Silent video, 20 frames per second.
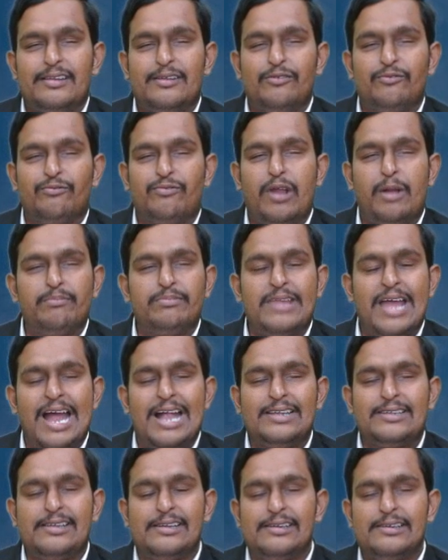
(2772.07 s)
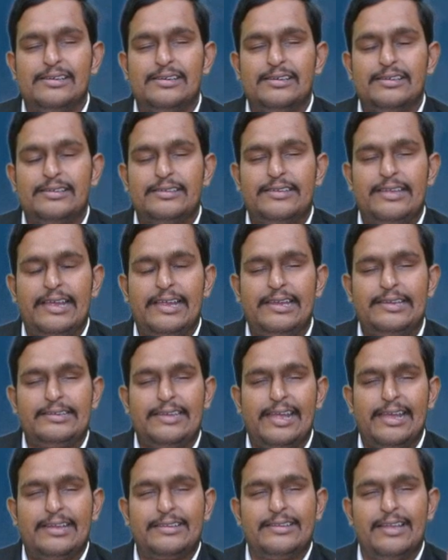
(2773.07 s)
From that they
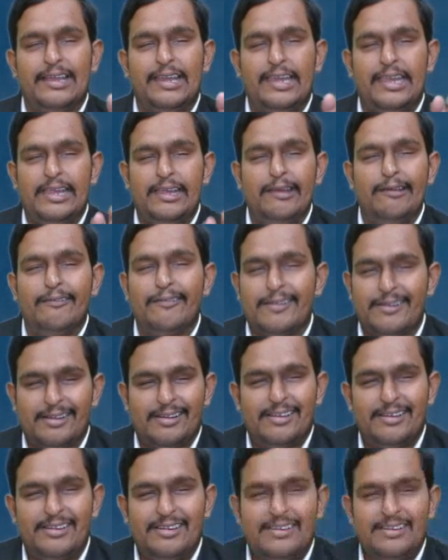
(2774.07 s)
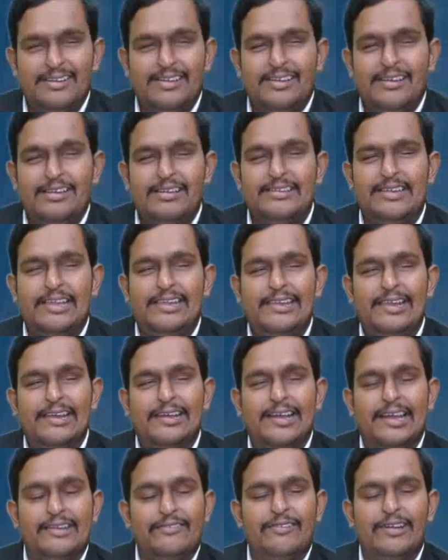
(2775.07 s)
take the leaves, then they
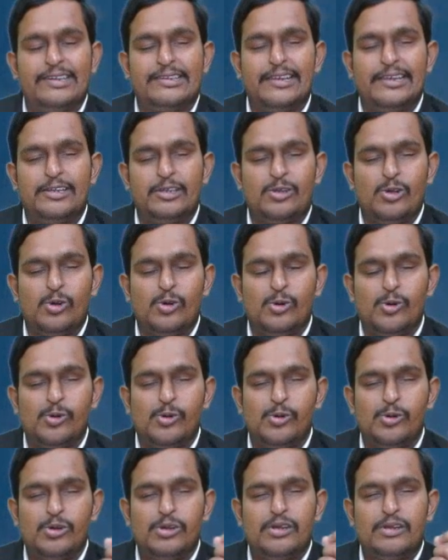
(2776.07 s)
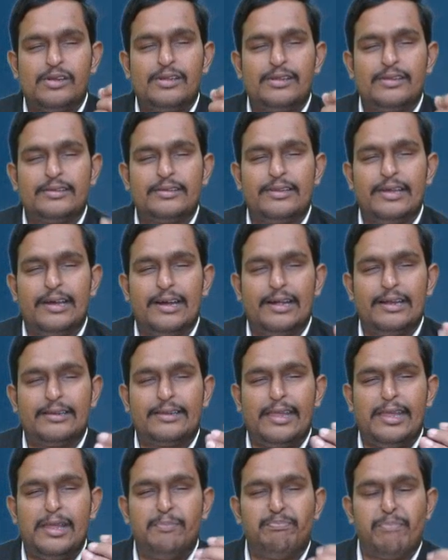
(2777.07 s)
convert into the
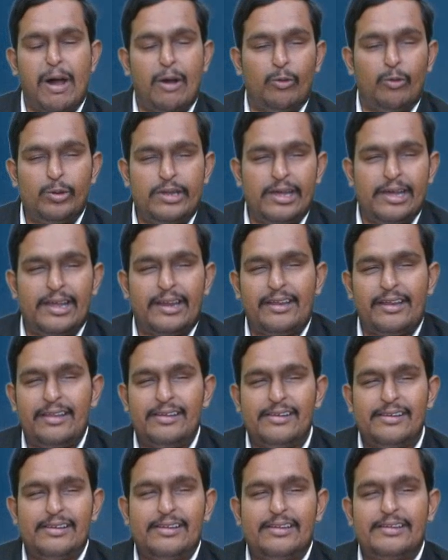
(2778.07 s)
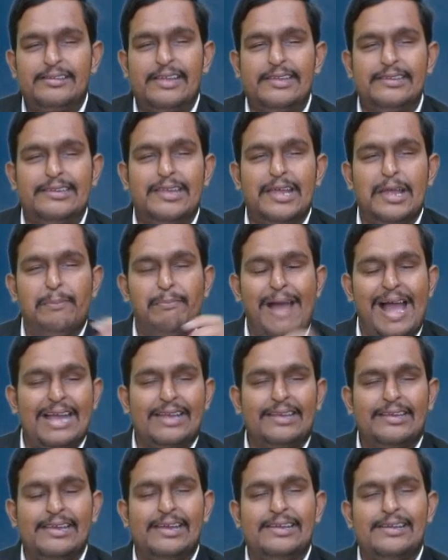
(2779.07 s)
tea powder, then they
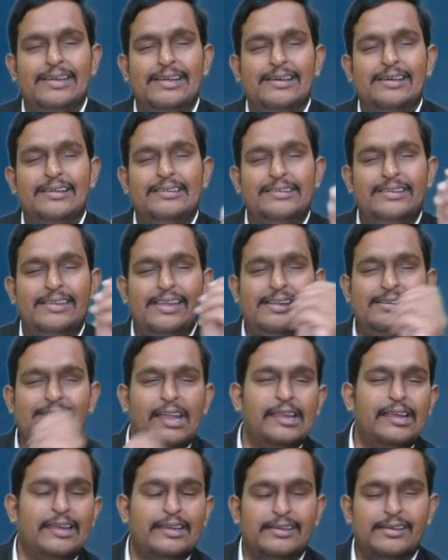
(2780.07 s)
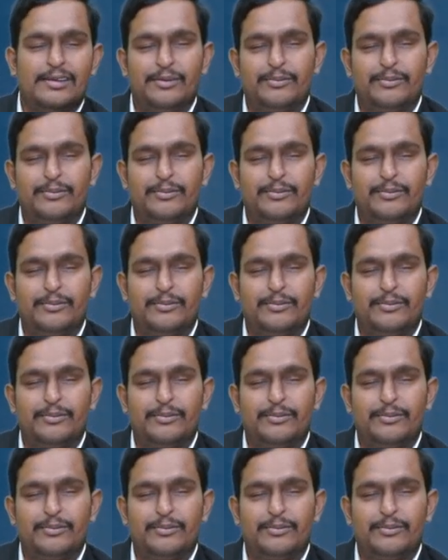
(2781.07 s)
pack it, they sell it.